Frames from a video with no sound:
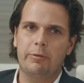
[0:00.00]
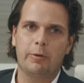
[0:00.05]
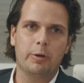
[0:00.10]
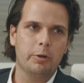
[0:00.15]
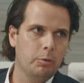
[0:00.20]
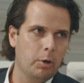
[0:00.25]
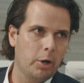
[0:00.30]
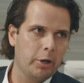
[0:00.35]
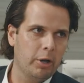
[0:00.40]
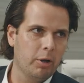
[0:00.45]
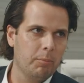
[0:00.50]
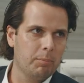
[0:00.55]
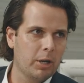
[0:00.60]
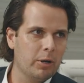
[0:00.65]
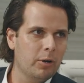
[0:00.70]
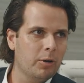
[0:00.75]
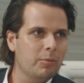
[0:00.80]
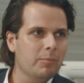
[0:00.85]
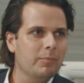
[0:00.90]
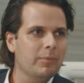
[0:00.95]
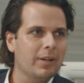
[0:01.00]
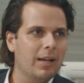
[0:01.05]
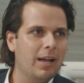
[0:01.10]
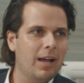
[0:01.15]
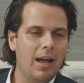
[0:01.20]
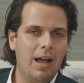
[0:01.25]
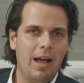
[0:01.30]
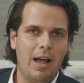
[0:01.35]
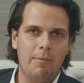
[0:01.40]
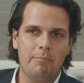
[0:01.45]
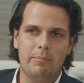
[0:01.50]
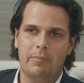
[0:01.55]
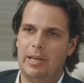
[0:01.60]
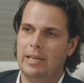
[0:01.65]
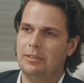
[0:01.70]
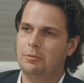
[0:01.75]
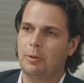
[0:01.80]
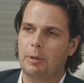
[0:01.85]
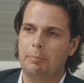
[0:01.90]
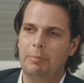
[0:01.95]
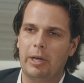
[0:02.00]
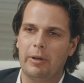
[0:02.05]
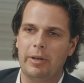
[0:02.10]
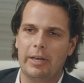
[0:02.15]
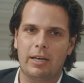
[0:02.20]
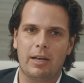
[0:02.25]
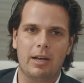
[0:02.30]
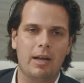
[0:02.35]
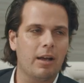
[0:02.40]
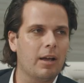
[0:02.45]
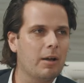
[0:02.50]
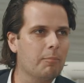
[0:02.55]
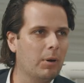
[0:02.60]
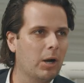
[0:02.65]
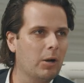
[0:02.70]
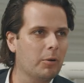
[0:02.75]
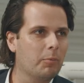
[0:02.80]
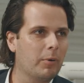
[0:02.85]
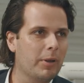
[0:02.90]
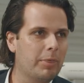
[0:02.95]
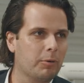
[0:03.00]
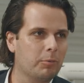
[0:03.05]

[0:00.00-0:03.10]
for Royal Blue, um, as we're building a, a boat with